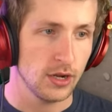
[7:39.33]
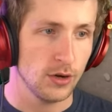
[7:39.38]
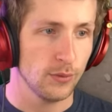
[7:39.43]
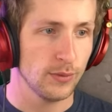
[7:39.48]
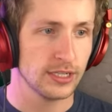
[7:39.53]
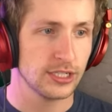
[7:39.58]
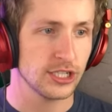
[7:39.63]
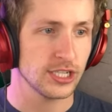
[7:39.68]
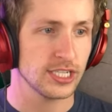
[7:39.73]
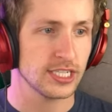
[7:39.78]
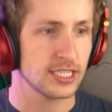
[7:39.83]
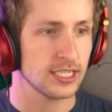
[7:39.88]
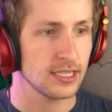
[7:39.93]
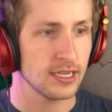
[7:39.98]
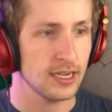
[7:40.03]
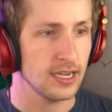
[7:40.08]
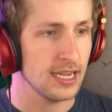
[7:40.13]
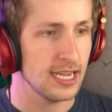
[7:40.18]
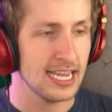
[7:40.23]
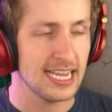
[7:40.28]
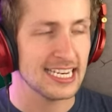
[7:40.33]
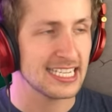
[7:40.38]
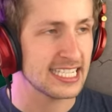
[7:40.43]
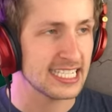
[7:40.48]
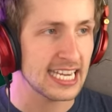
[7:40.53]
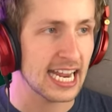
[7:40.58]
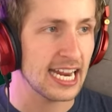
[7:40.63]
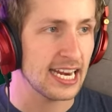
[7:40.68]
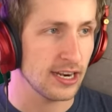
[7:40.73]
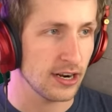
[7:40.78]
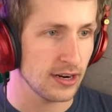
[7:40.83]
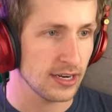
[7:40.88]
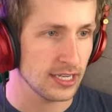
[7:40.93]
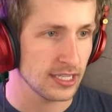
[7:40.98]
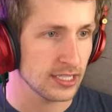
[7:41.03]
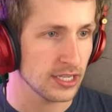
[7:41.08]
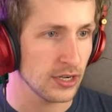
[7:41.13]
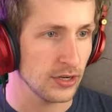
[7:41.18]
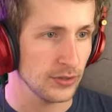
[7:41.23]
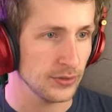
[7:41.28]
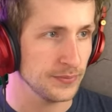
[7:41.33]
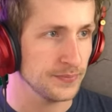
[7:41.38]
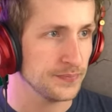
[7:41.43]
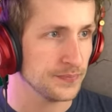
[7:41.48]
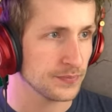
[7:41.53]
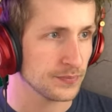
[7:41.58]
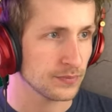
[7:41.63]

which is insane on its own.